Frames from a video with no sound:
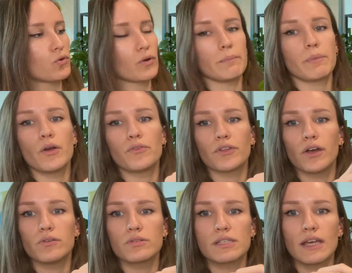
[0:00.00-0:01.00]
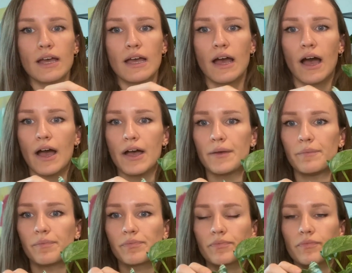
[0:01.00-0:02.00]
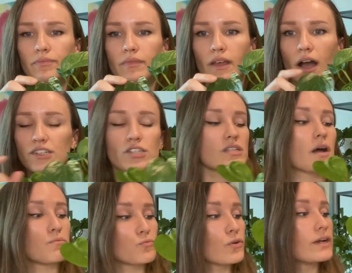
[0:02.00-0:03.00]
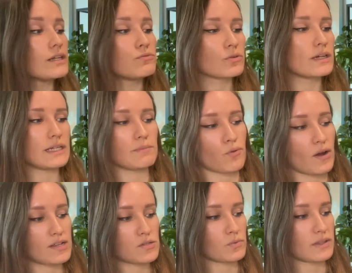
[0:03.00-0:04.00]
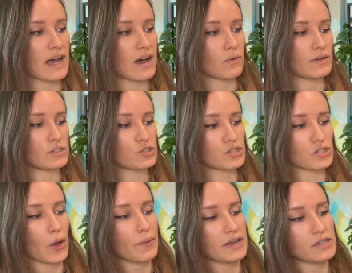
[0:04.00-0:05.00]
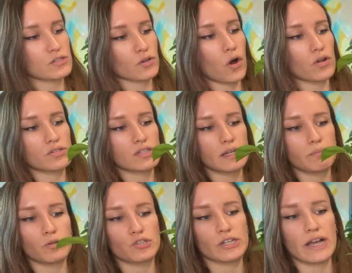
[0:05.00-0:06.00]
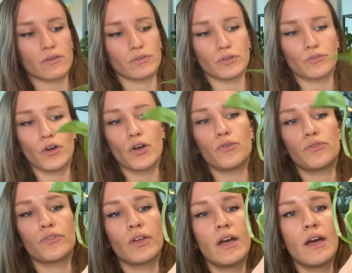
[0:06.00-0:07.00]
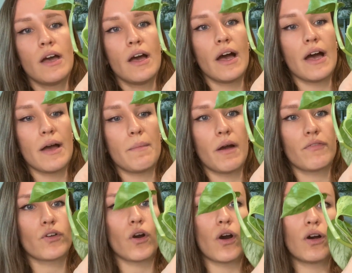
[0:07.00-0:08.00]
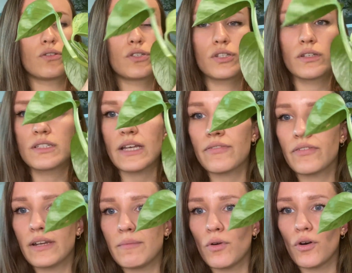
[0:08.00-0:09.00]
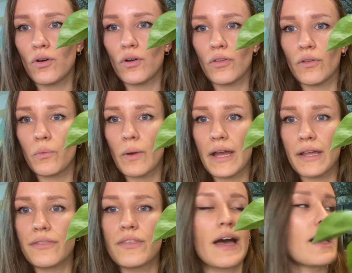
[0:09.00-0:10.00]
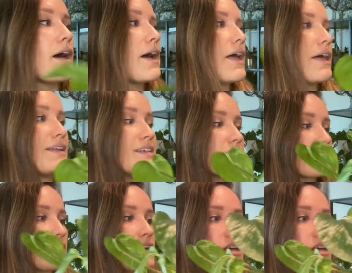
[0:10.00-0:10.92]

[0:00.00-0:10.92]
cream pothos. I'm really impressed with how it's just going. It's constantly pushing out new growth. I've got definitely more on the way there, and there's